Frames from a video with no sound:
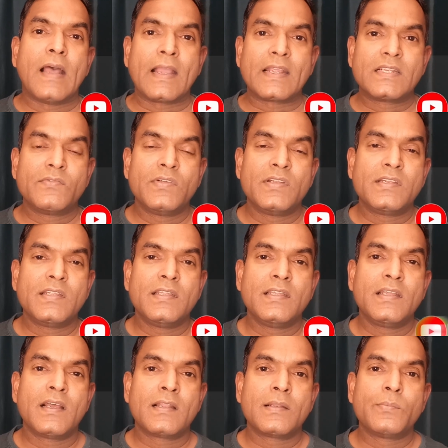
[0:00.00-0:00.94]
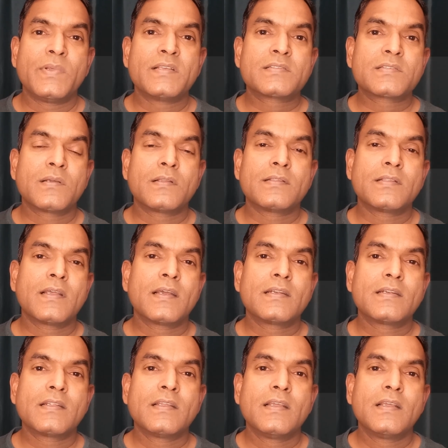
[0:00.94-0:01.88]
activity and based on
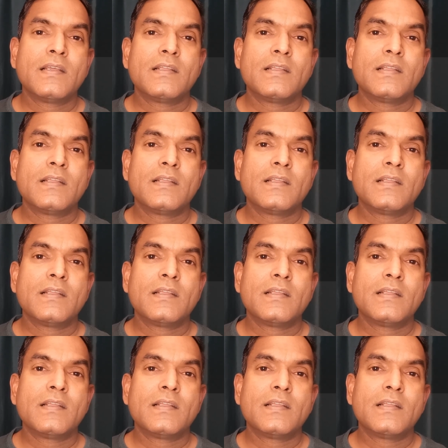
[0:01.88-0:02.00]
that